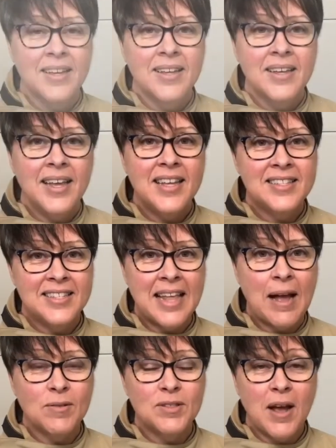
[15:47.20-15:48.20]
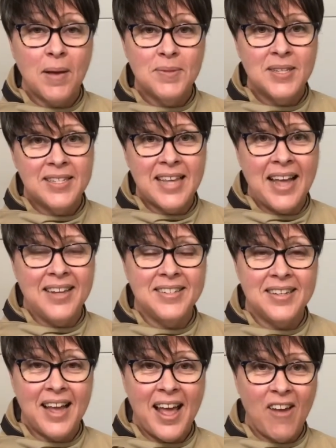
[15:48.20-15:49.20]
It's now time to sand.
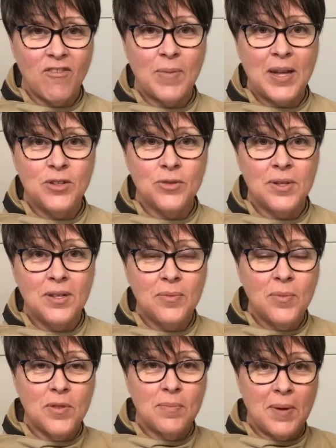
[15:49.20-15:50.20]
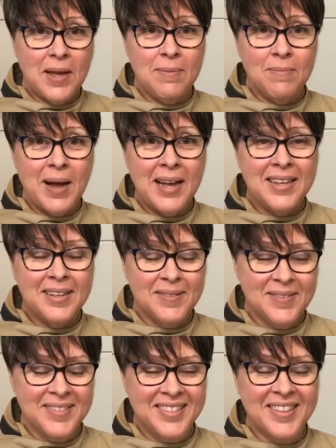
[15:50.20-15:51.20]
I have my drill with my
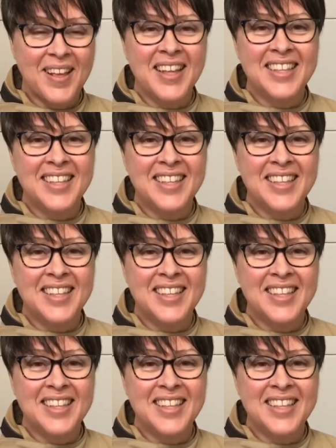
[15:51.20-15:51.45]
it